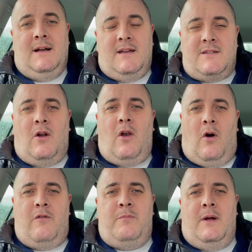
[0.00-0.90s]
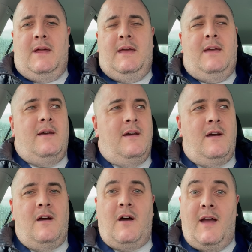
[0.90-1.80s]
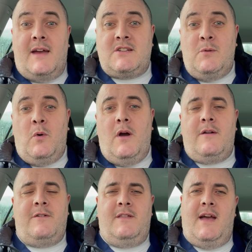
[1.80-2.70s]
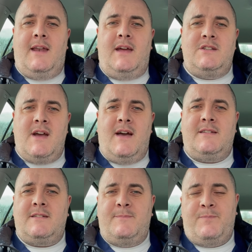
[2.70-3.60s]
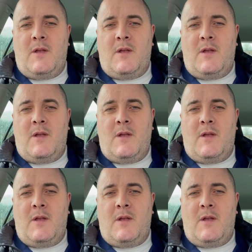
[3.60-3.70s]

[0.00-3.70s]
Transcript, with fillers: It's a lot of money. Uh, I actually work for the NHS.